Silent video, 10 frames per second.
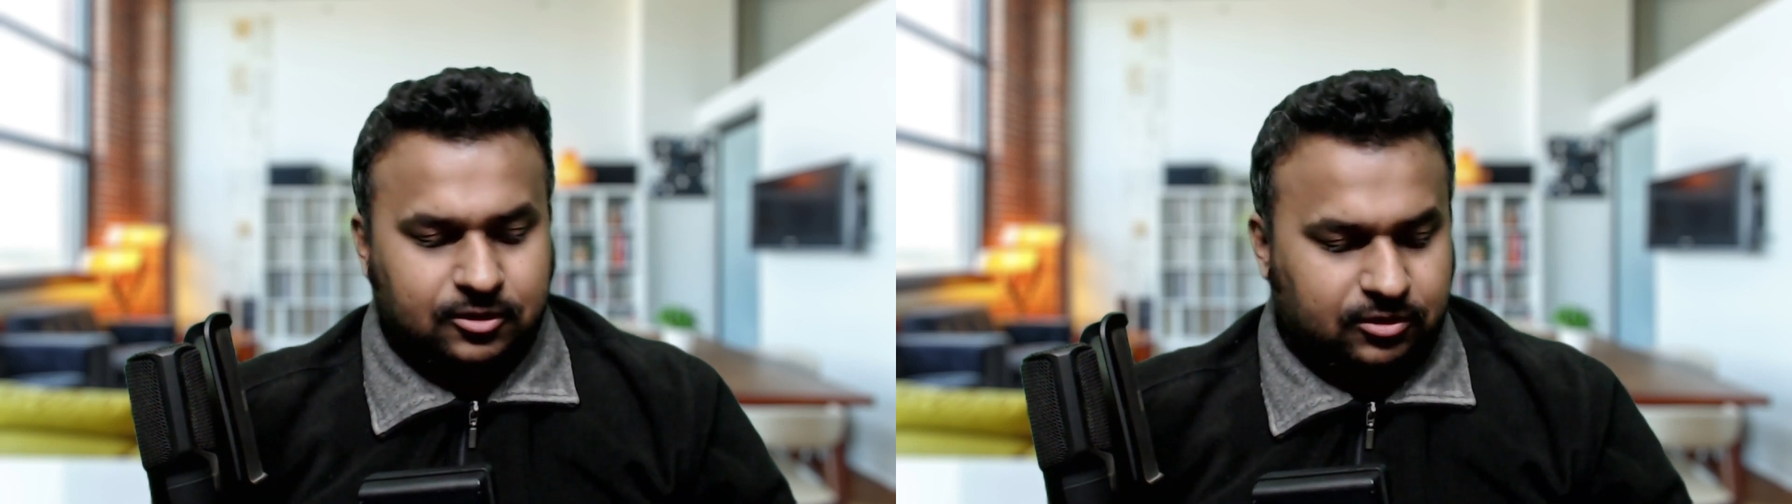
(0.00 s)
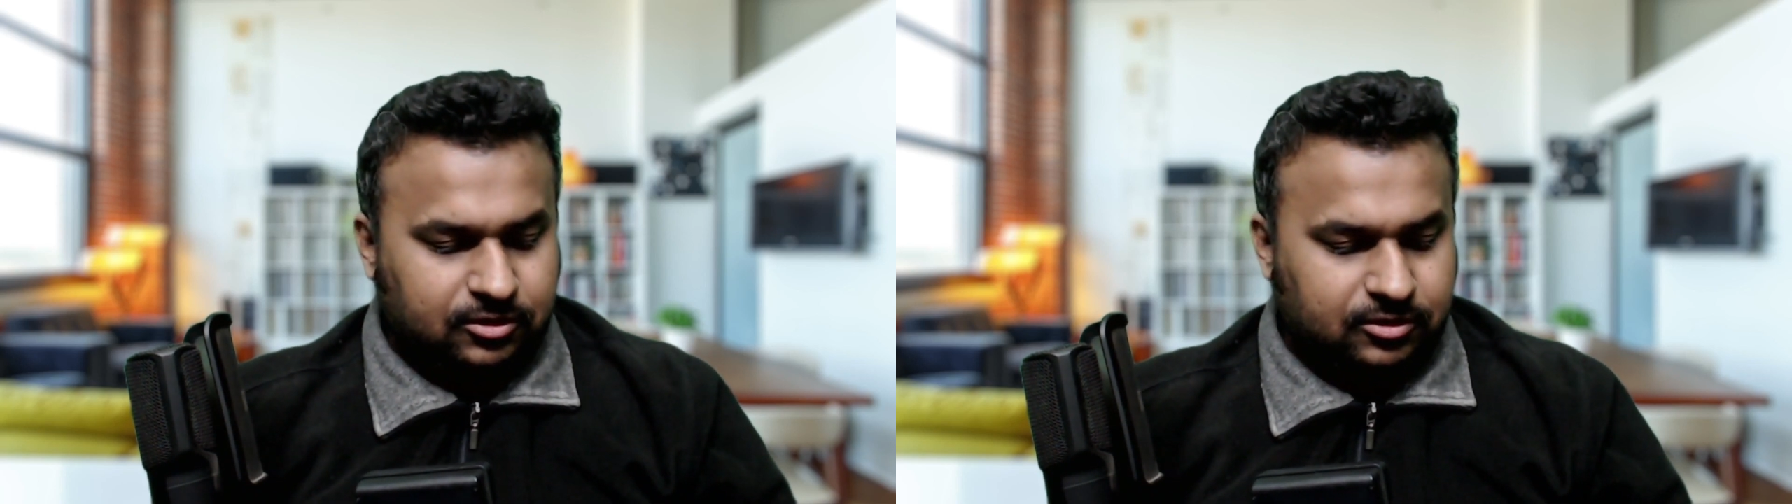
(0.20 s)

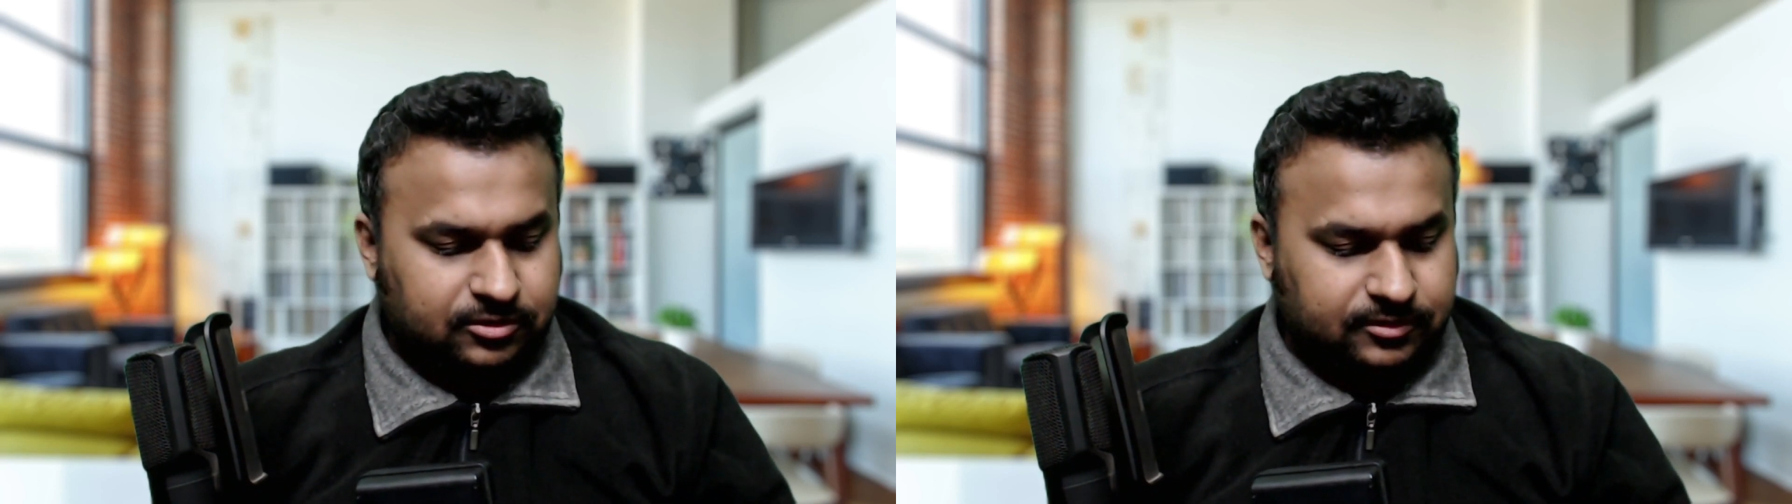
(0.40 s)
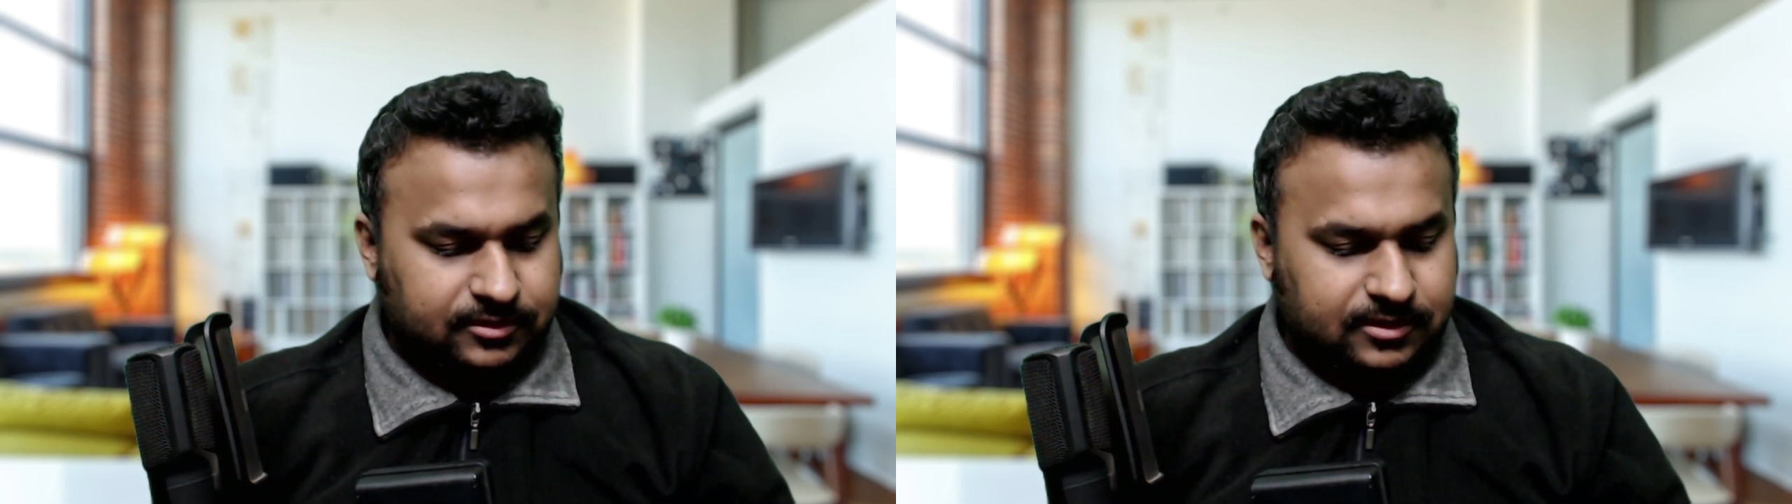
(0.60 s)

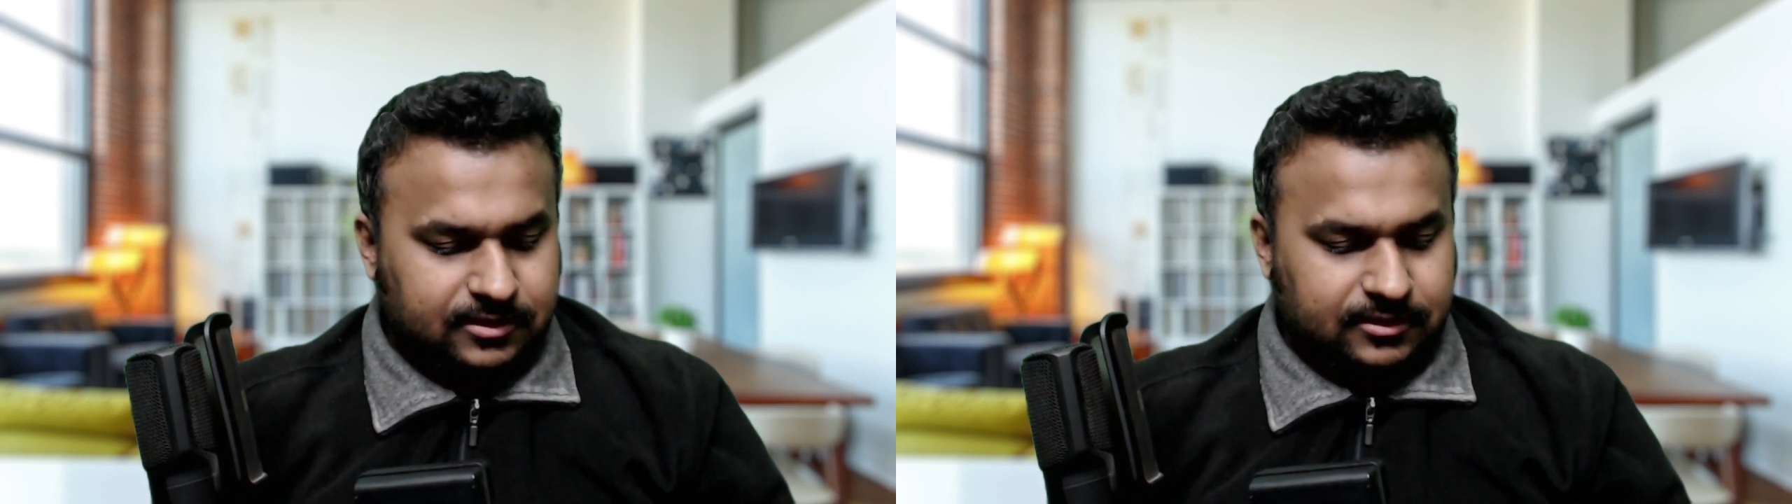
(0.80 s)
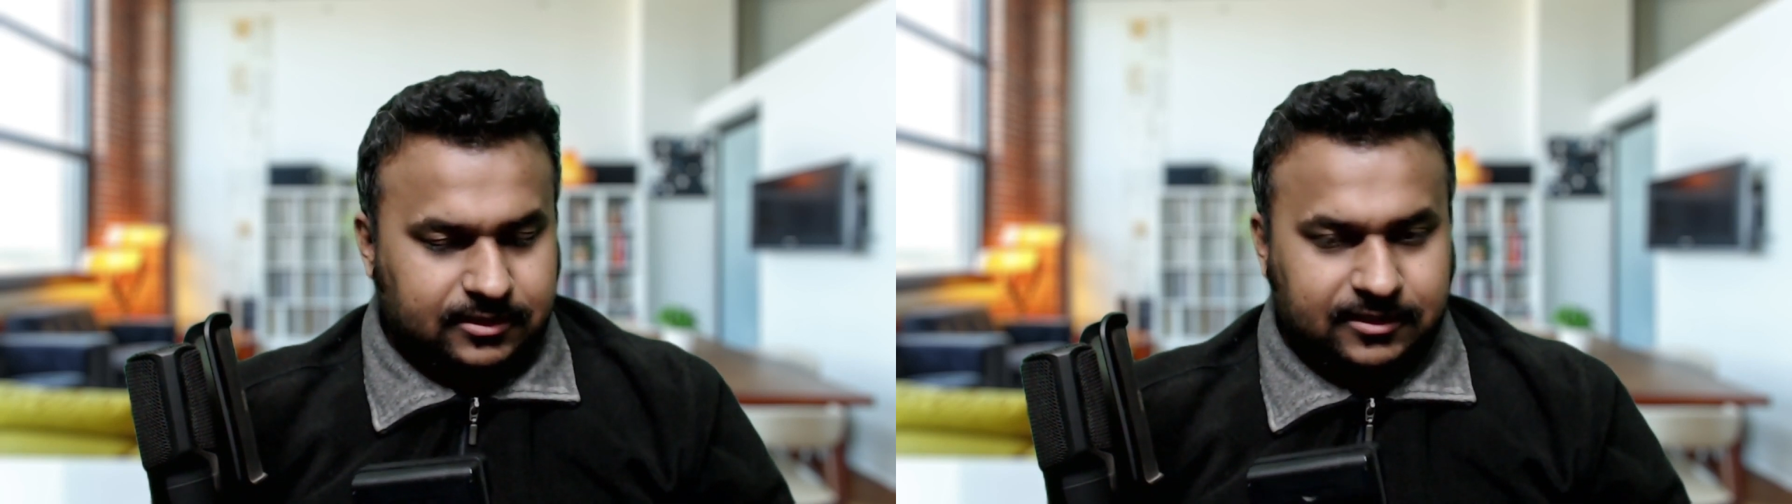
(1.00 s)
Or
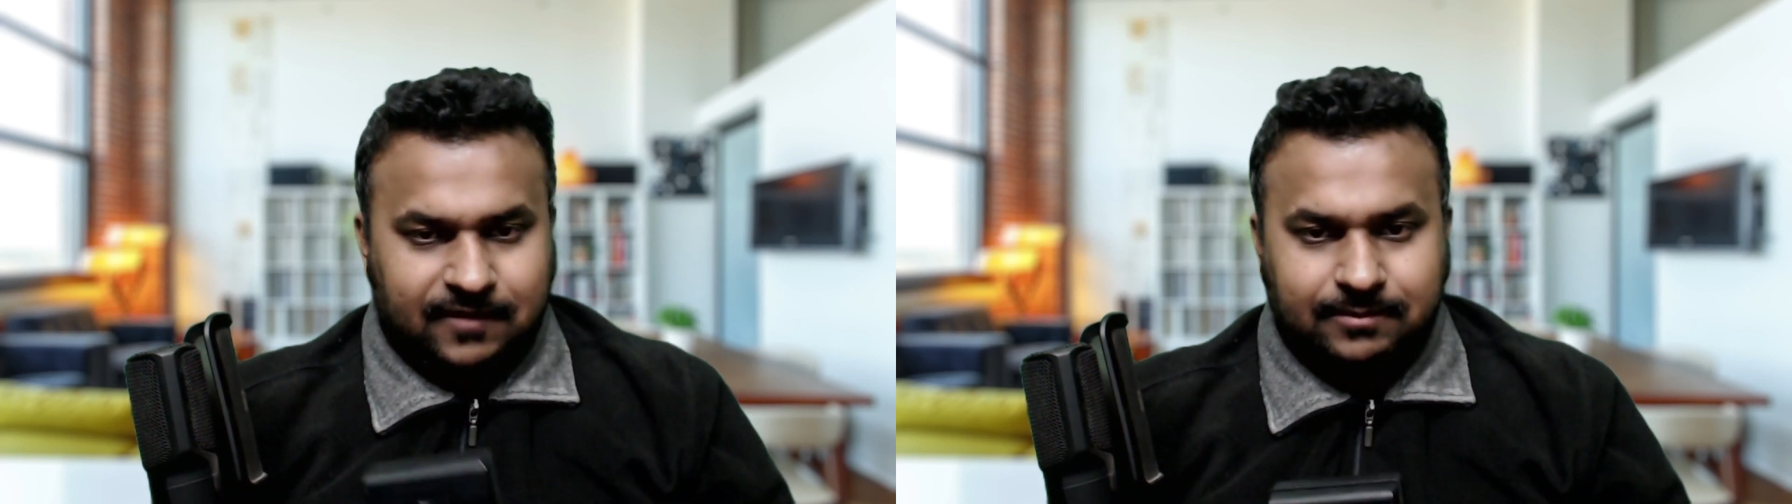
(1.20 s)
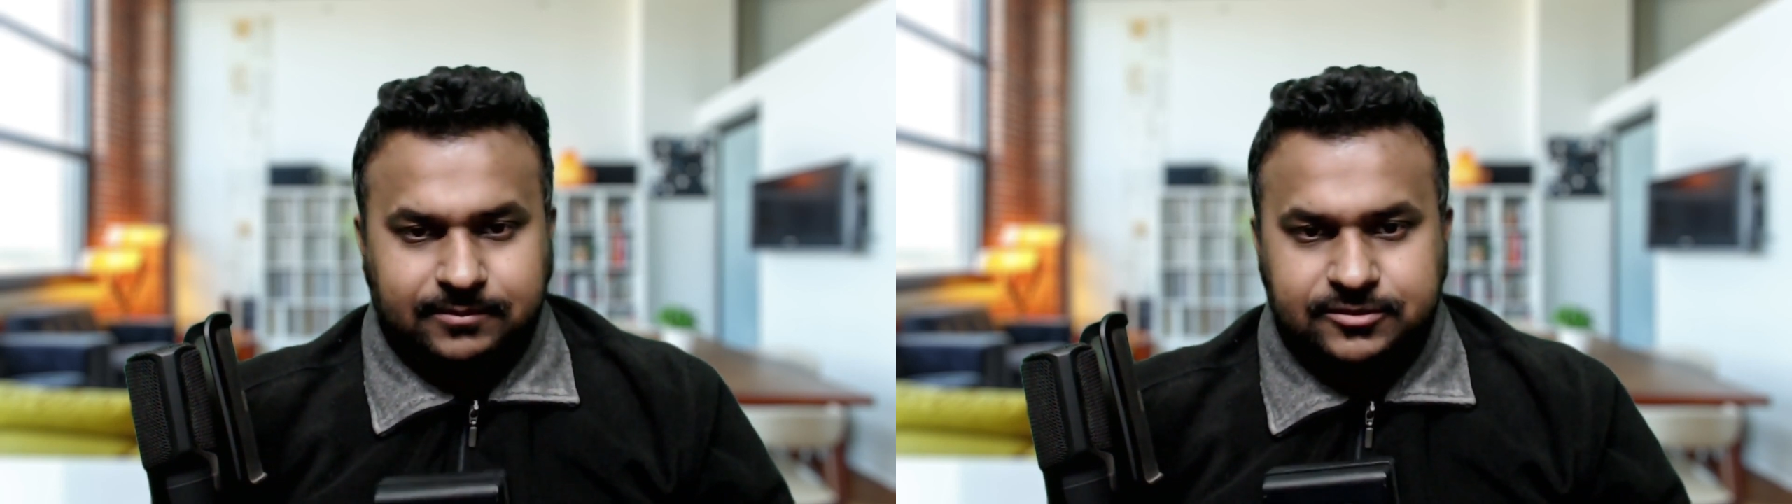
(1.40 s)
if I'm